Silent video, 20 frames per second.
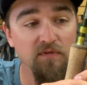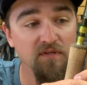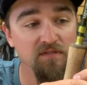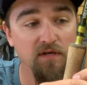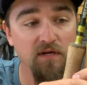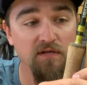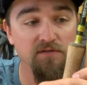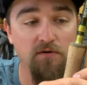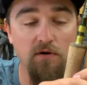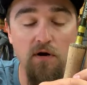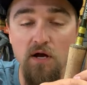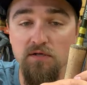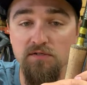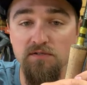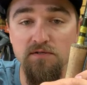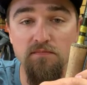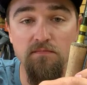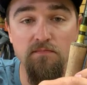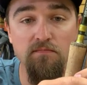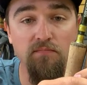These guys are
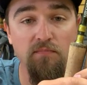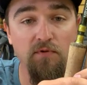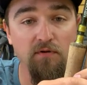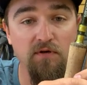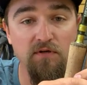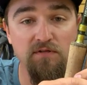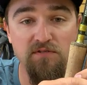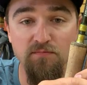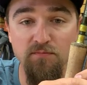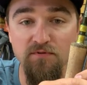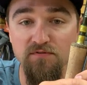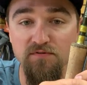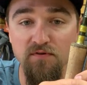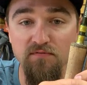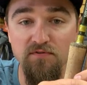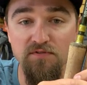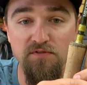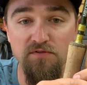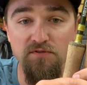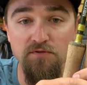awesome. Their customer
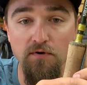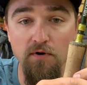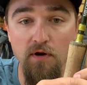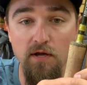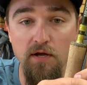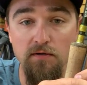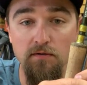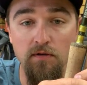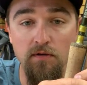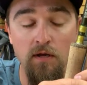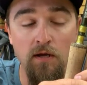service is great.